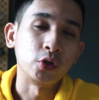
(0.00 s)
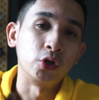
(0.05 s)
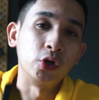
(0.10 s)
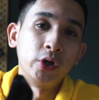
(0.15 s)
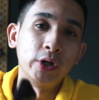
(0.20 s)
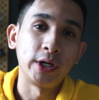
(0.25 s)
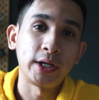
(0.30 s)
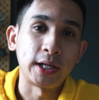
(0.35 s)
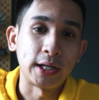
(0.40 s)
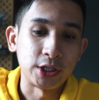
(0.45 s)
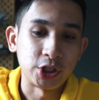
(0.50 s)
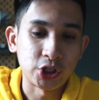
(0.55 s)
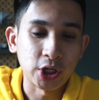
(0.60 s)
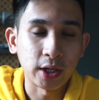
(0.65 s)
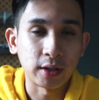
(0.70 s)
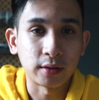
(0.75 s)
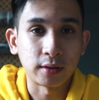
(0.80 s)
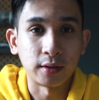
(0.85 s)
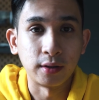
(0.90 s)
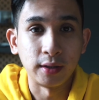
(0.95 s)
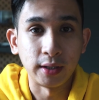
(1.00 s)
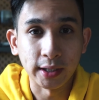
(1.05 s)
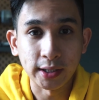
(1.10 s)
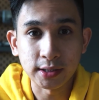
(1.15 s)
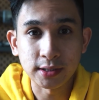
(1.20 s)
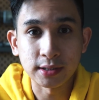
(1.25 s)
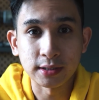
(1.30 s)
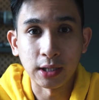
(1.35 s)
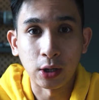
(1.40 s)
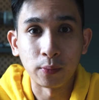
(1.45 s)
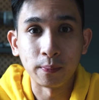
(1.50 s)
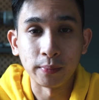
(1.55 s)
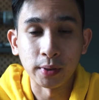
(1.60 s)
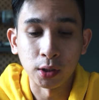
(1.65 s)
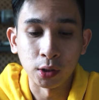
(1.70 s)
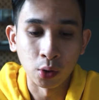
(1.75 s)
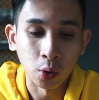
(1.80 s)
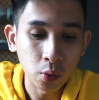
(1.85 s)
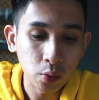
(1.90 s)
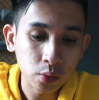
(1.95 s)
go ahead and check the links down
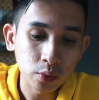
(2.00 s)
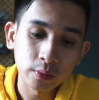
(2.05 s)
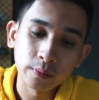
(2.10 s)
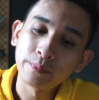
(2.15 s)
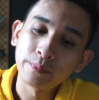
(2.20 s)
below.